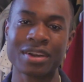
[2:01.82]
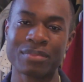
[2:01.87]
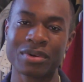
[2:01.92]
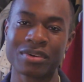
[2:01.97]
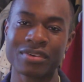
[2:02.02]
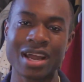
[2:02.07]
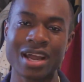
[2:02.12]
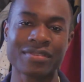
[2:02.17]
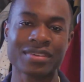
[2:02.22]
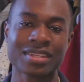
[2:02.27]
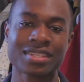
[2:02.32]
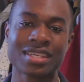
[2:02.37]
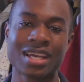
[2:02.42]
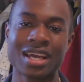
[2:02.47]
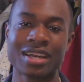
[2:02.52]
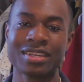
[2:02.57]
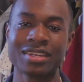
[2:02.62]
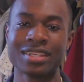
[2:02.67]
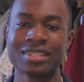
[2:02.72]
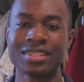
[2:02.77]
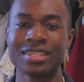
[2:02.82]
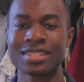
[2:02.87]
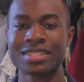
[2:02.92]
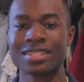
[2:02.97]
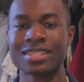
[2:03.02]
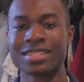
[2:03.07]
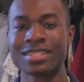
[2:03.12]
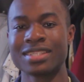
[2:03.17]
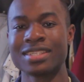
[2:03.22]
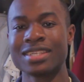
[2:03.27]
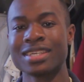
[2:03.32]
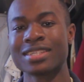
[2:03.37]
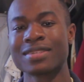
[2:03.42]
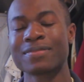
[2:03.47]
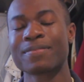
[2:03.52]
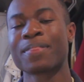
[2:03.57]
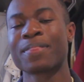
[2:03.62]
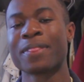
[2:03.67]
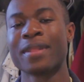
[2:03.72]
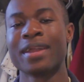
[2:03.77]
I'm a graphic designer, did this, this, and
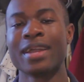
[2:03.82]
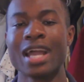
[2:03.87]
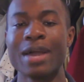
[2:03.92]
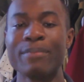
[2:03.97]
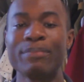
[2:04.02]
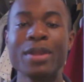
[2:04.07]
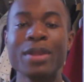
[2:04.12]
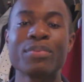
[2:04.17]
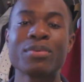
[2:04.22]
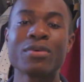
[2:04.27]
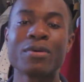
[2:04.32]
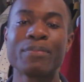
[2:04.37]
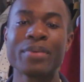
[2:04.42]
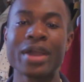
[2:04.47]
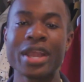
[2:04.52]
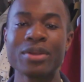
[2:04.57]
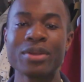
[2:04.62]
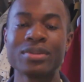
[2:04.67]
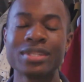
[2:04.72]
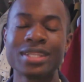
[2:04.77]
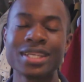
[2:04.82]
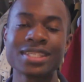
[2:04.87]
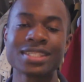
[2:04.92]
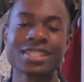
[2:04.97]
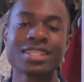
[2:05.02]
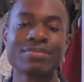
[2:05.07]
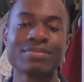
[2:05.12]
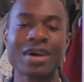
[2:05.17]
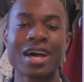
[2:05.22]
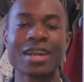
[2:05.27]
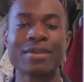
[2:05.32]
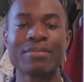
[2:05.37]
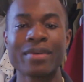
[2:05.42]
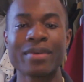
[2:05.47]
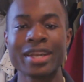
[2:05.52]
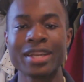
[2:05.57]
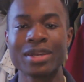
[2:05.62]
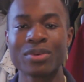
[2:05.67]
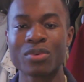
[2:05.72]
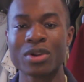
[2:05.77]
this. And people will pay you a decent amount of
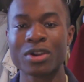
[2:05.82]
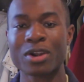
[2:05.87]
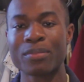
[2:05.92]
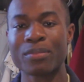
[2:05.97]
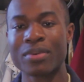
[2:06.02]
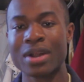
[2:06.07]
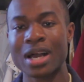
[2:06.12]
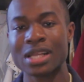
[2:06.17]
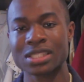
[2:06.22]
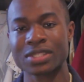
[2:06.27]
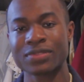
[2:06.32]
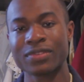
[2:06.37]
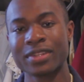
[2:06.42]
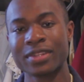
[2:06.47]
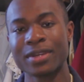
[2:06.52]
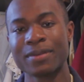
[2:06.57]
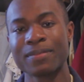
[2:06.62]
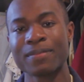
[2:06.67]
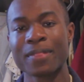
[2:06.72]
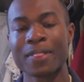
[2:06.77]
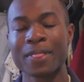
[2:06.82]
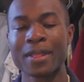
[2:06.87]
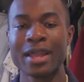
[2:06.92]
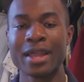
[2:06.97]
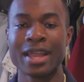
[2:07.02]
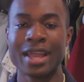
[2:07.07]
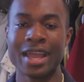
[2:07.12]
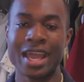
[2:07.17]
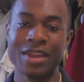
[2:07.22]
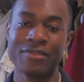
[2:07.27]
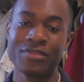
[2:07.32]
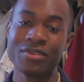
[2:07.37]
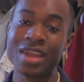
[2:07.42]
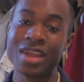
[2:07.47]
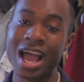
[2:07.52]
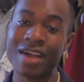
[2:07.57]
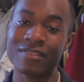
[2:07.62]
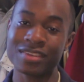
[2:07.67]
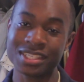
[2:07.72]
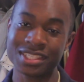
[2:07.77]
money to work on projects for them. And if you
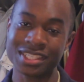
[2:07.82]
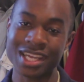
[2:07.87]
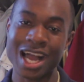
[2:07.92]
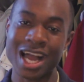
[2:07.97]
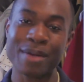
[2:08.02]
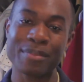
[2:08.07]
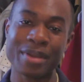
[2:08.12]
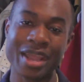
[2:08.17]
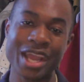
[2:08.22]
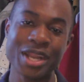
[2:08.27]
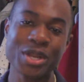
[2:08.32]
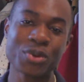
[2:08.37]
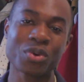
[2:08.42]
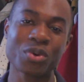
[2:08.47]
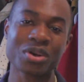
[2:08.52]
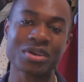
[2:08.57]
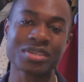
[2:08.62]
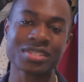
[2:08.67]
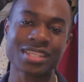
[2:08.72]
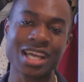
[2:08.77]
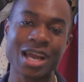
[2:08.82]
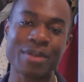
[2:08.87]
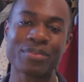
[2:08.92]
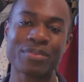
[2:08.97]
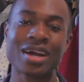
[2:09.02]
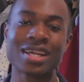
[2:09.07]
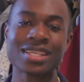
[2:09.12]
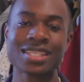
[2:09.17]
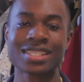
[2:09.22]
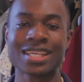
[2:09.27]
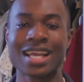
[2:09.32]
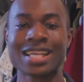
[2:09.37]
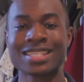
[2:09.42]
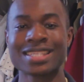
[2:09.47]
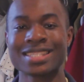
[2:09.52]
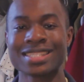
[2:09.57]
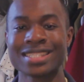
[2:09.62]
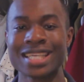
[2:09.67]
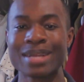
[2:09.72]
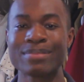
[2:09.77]
have a job and you work on side projects at
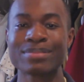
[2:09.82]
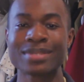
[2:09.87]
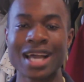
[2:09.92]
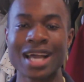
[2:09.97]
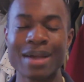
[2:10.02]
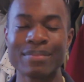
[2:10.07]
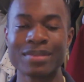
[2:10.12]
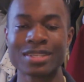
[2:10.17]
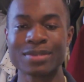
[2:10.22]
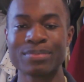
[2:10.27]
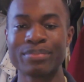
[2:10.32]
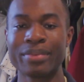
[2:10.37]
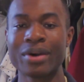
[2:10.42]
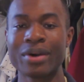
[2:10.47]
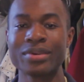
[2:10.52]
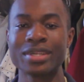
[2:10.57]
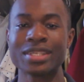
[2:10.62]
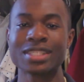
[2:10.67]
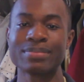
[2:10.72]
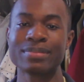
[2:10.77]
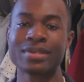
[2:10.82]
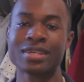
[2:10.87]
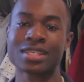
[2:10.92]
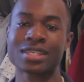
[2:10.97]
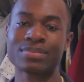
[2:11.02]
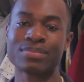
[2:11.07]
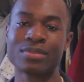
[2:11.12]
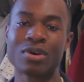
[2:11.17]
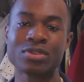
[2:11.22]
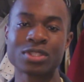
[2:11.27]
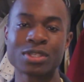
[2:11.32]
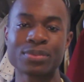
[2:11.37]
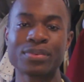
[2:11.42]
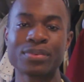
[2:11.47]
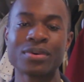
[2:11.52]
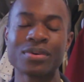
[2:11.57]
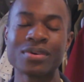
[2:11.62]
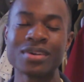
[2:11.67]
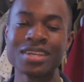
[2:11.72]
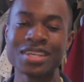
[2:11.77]
the same time, it's a bonus because
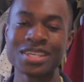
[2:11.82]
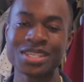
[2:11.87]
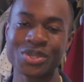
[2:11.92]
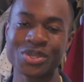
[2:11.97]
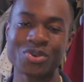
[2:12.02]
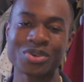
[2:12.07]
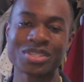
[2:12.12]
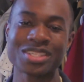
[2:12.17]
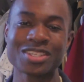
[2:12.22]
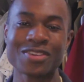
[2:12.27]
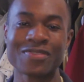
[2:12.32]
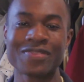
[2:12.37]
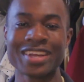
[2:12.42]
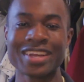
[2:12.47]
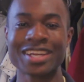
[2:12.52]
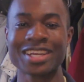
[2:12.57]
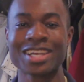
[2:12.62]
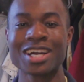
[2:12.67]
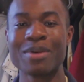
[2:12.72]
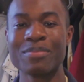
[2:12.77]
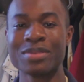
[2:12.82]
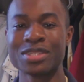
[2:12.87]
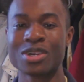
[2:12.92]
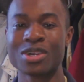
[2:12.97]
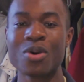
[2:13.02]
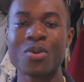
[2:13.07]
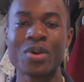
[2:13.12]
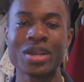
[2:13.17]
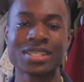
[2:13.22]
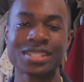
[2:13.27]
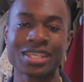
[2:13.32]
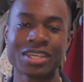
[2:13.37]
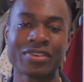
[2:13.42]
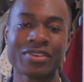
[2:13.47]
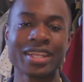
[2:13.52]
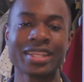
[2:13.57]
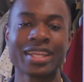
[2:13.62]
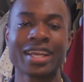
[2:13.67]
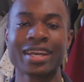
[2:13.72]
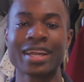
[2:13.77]
multiple sources of income is always a
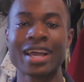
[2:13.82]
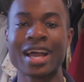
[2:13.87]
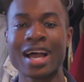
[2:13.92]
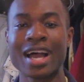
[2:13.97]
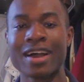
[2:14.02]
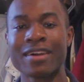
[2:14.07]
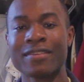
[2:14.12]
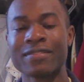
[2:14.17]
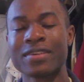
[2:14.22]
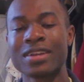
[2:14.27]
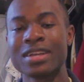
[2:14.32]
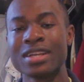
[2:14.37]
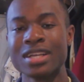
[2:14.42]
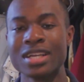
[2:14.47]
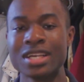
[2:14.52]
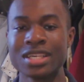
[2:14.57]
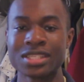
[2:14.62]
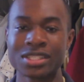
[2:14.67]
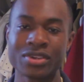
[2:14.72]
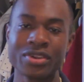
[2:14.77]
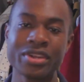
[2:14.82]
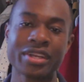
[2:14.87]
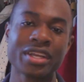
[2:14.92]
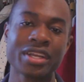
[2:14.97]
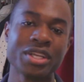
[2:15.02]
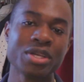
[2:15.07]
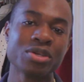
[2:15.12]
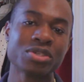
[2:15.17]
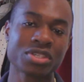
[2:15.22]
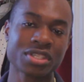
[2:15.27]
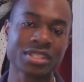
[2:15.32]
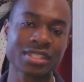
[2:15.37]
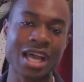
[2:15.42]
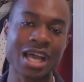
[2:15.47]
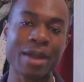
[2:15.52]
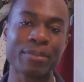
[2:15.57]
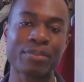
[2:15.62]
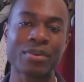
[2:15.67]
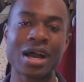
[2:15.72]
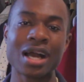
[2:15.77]
great thing to have. So you can use your
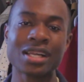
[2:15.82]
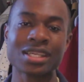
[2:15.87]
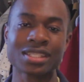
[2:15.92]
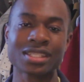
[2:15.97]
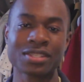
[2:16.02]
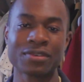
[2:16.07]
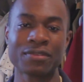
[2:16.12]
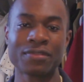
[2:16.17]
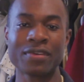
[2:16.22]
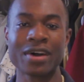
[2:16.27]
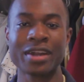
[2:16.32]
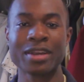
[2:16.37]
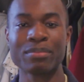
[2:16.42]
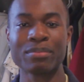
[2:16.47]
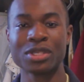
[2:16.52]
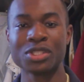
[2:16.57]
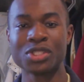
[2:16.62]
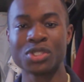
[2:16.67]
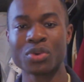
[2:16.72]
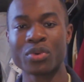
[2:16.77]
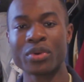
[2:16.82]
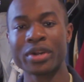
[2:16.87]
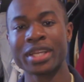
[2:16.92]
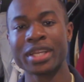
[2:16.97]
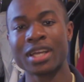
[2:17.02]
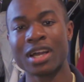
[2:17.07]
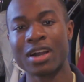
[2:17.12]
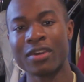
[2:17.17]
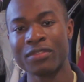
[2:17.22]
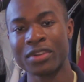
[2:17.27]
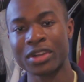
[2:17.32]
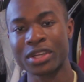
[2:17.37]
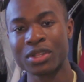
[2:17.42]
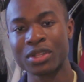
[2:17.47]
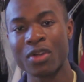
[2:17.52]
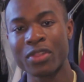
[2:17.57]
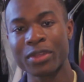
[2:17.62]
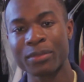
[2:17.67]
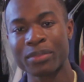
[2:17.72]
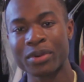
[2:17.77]
side projects to fund a majority of your
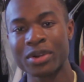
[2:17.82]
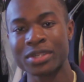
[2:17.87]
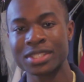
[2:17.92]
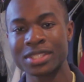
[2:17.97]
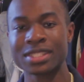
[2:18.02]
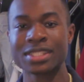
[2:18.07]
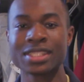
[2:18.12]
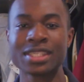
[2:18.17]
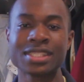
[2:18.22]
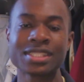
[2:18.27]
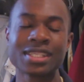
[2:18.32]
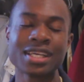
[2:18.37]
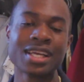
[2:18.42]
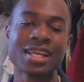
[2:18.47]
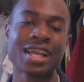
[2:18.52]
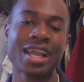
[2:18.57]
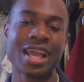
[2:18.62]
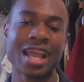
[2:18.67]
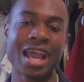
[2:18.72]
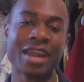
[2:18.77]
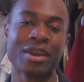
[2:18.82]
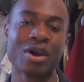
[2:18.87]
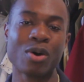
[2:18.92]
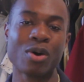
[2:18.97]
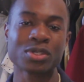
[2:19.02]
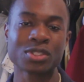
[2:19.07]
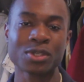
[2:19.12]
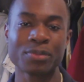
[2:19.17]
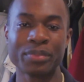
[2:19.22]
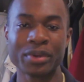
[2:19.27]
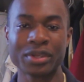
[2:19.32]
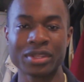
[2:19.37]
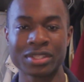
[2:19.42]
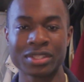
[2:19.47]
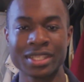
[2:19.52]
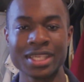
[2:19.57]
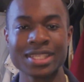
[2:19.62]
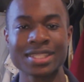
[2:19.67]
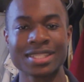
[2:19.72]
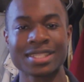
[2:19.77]
clothing purchases and also build a
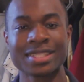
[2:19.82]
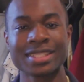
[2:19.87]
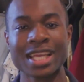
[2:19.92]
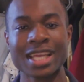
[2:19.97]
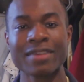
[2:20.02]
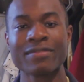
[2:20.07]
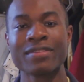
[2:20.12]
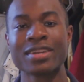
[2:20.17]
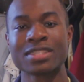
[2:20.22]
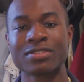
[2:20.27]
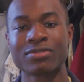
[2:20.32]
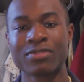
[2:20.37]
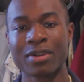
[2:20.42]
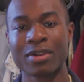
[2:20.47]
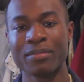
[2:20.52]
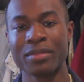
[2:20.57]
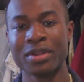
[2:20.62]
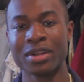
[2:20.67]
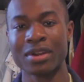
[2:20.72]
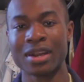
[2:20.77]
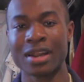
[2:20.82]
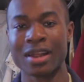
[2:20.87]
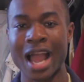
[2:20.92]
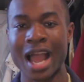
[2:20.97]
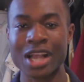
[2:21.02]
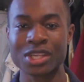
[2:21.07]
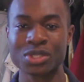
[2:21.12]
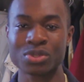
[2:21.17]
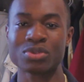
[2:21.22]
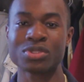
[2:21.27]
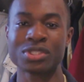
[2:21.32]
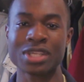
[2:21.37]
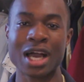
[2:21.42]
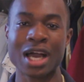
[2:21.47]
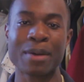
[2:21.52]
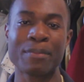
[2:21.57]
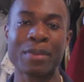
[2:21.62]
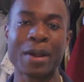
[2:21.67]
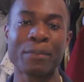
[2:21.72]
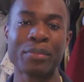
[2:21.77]
decent savings from your actual
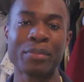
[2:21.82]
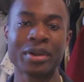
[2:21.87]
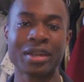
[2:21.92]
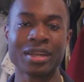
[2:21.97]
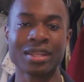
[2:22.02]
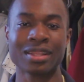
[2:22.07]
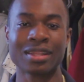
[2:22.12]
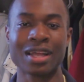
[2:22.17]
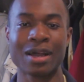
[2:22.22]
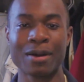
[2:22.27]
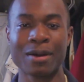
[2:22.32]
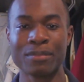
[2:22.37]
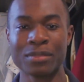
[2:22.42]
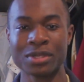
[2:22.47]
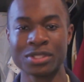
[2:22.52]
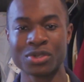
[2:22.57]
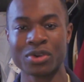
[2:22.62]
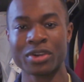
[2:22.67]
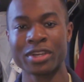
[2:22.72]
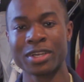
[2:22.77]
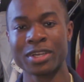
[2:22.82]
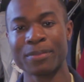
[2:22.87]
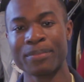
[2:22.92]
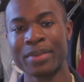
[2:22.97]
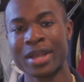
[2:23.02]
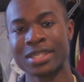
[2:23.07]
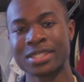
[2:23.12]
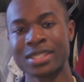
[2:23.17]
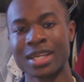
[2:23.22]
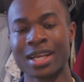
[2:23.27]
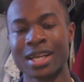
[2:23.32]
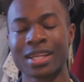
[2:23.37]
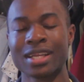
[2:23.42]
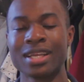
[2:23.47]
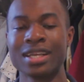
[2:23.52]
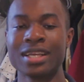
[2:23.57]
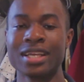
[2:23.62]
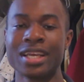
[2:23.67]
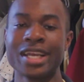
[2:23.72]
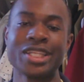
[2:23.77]
job by putting a majority of your paycheck
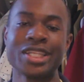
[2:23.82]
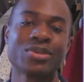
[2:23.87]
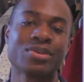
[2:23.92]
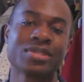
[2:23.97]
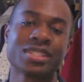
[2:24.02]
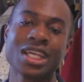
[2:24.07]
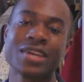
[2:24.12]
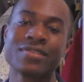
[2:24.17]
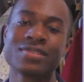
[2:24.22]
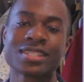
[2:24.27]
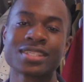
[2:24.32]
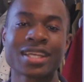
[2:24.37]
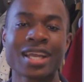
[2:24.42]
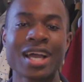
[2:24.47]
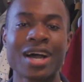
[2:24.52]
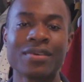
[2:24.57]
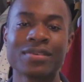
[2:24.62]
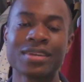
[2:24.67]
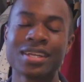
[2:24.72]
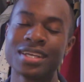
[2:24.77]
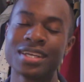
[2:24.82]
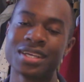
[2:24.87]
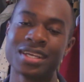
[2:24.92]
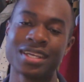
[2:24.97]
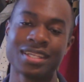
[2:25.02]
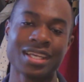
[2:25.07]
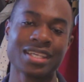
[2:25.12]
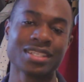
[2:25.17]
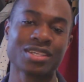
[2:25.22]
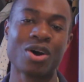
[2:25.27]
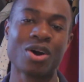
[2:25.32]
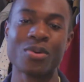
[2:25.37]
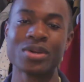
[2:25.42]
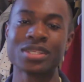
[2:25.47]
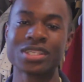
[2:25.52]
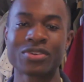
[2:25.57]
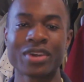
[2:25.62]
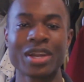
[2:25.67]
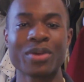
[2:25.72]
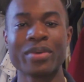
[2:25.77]
into a savings account. That's
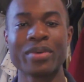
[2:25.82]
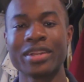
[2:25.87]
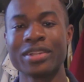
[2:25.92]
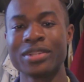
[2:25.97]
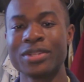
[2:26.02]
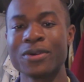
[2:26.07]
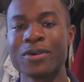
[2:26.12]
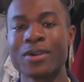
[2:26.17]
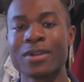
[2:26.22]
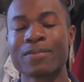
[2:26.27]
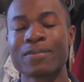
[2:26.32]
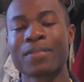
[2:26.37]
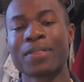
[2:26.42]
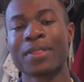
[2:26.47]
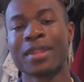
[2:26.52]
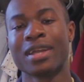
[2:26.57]
always a great way to do it.